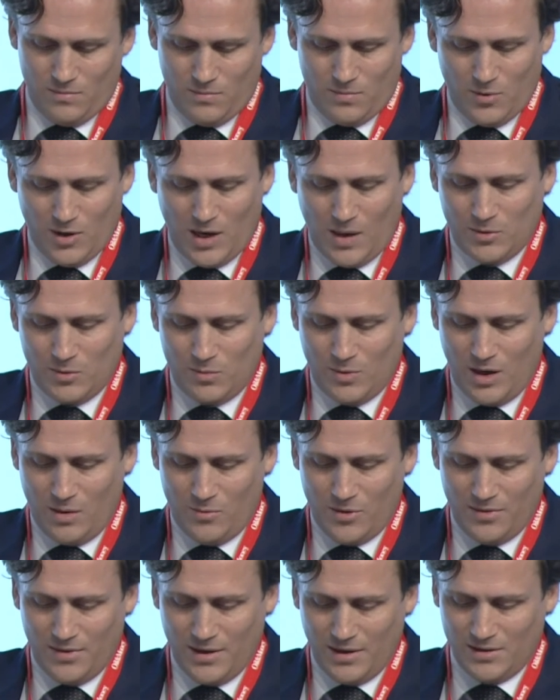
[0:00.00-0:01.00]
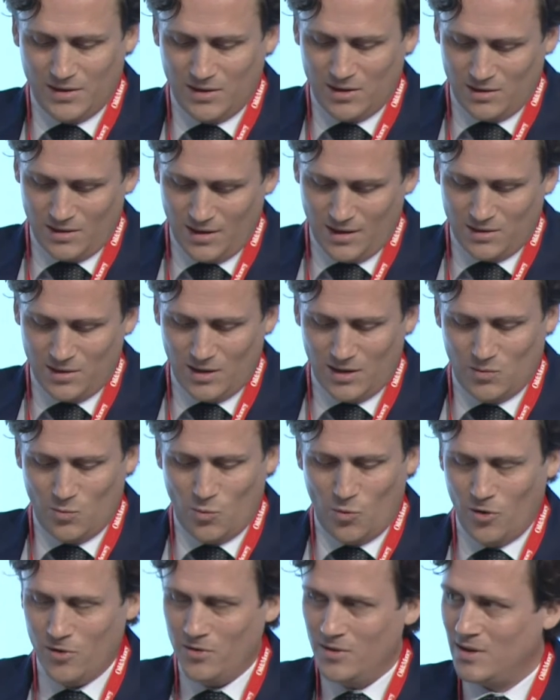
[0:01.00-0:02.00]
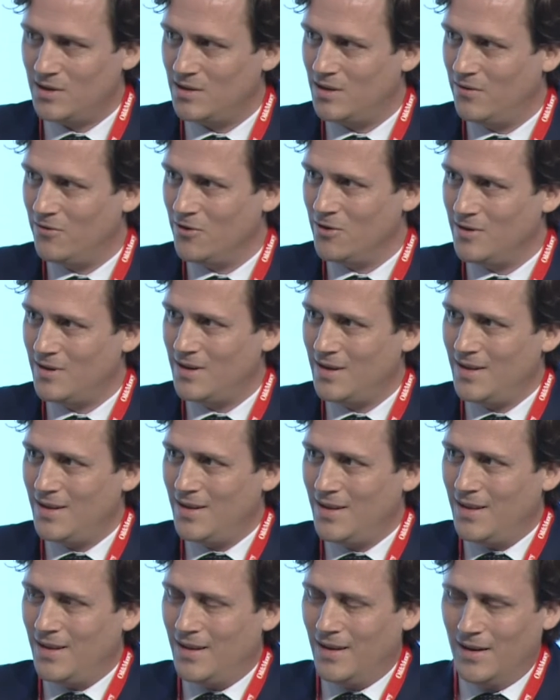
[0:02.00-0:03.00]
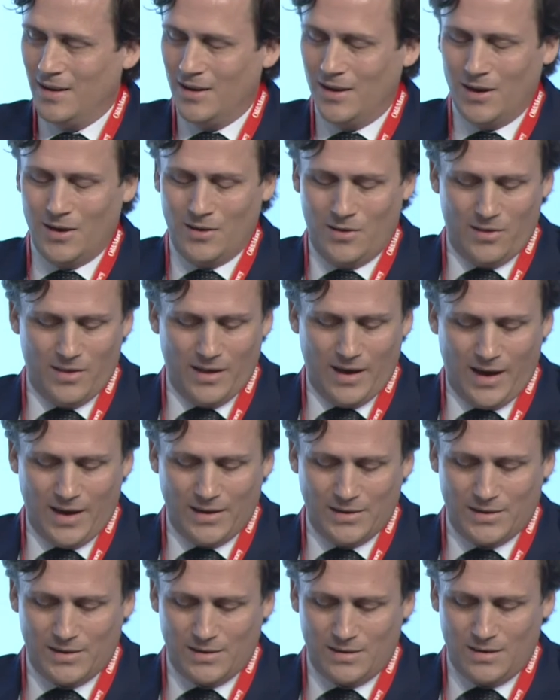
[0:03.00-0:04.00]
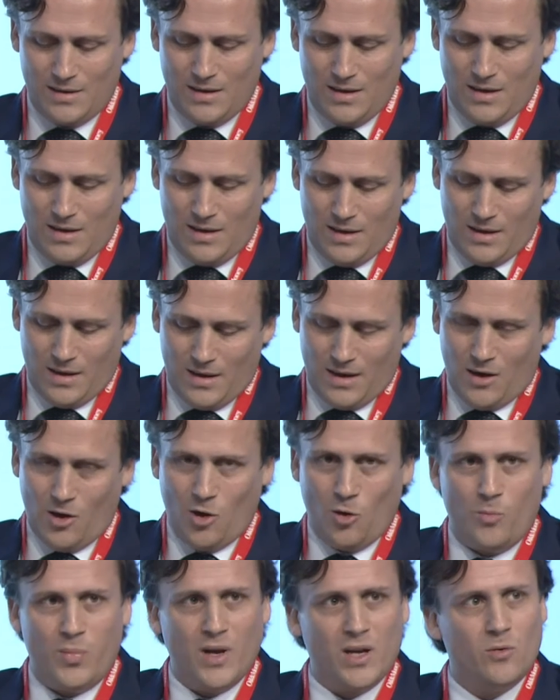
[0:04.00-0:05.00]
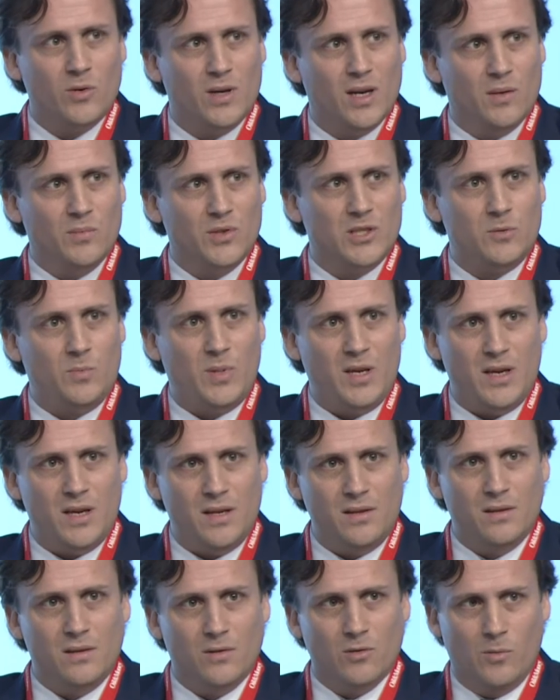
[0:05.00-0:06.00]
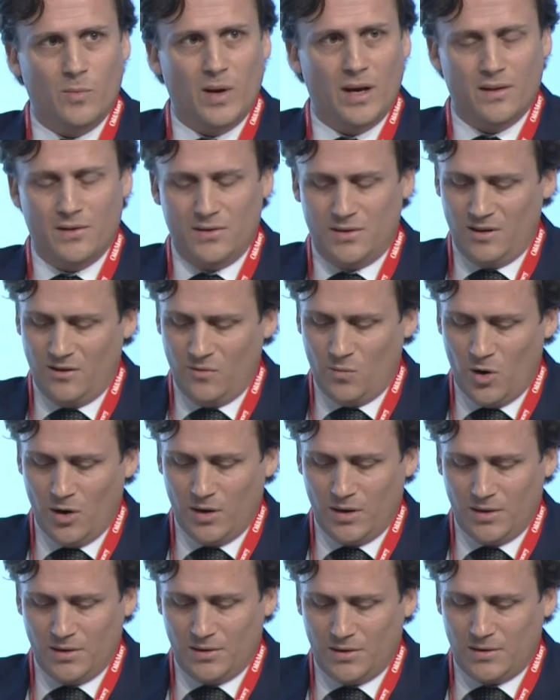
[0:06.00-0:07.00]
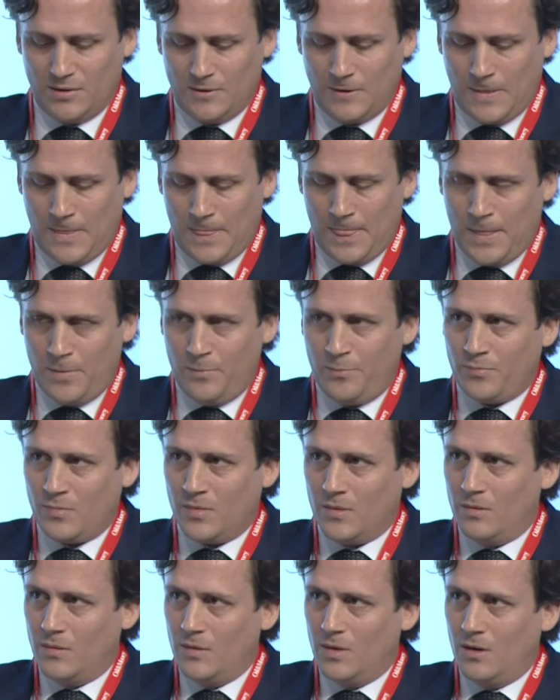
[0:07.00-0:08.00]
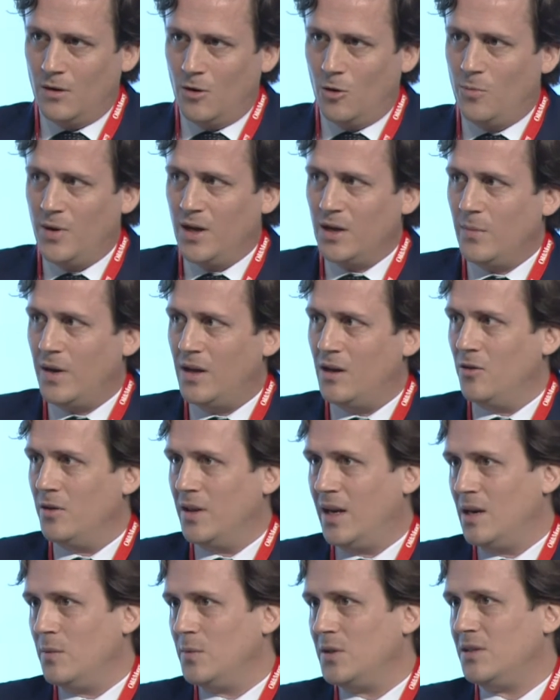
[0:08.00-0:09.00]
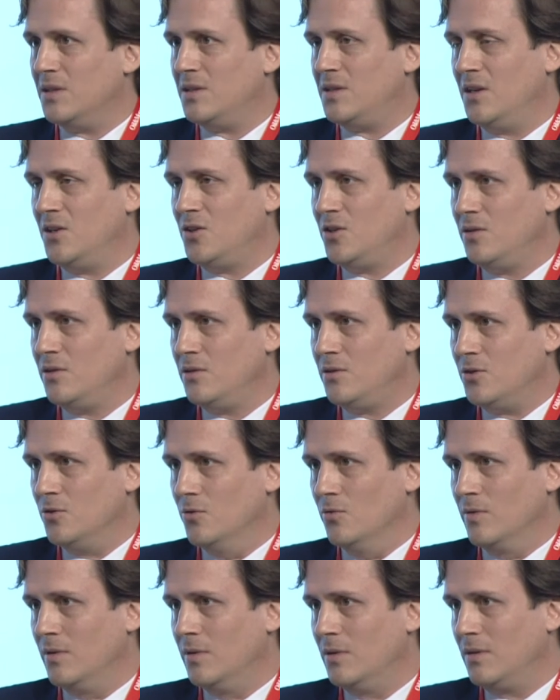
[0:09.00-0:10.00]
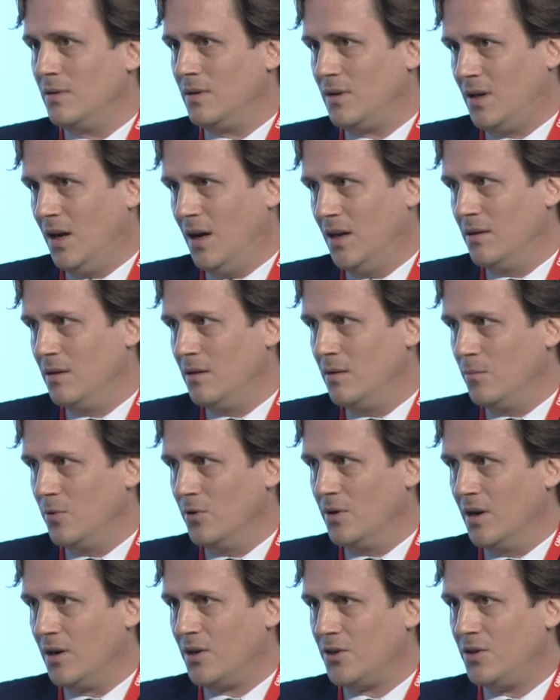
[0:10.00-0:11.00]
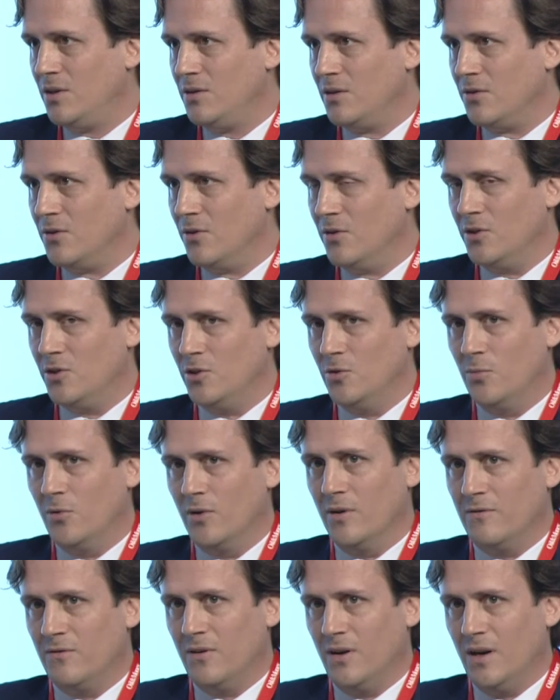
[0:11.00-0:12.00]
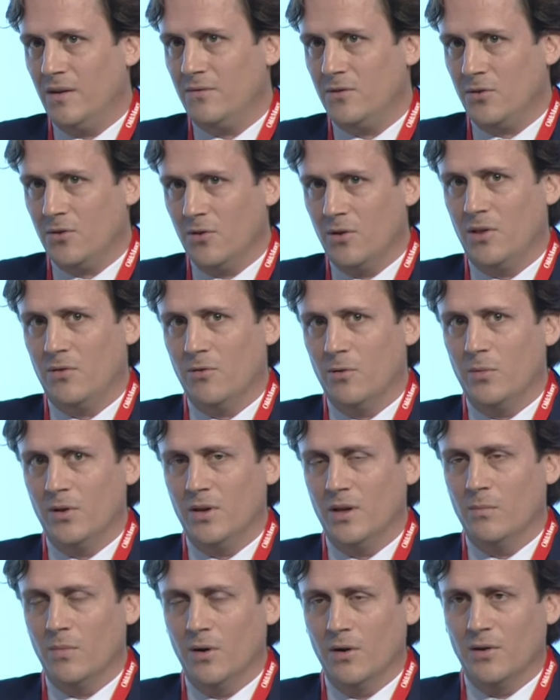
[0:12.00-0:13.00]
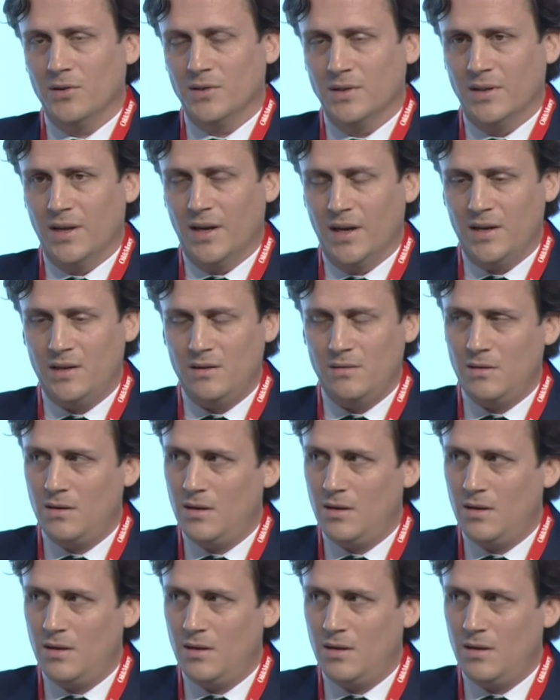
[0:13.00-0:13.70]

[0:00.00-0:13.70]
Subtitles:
Perhaps Mohammed thinks it's more than a sliver, that OPEC would help speed the rebalancing of markets. OPEC made a unanimous decision to cut production to 32.5 to 33 million barrels a day.